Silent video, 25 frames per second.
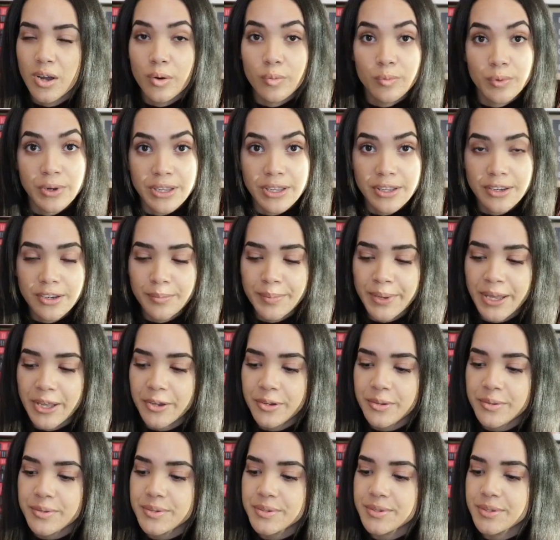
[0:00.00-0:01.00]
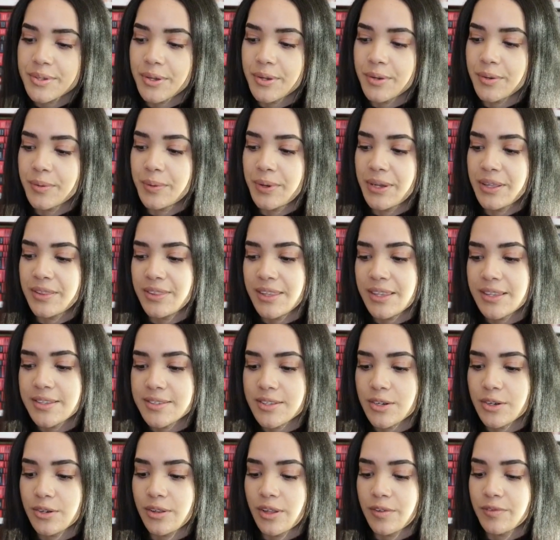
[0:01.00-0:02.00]
written about so and things
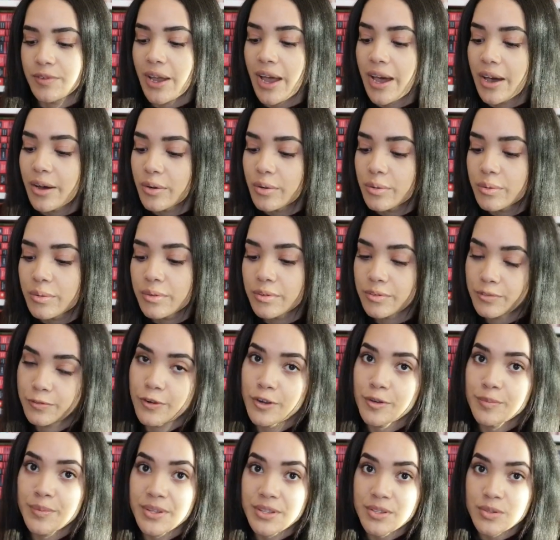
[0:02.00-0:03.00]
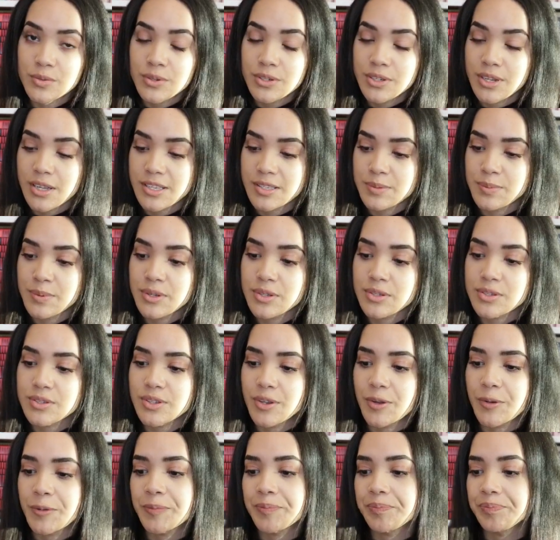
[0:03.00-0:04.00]
that are left out from history textbooks
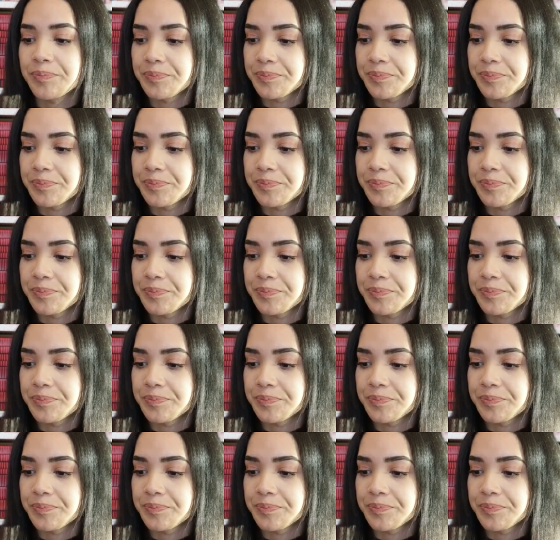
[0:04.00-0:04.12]
so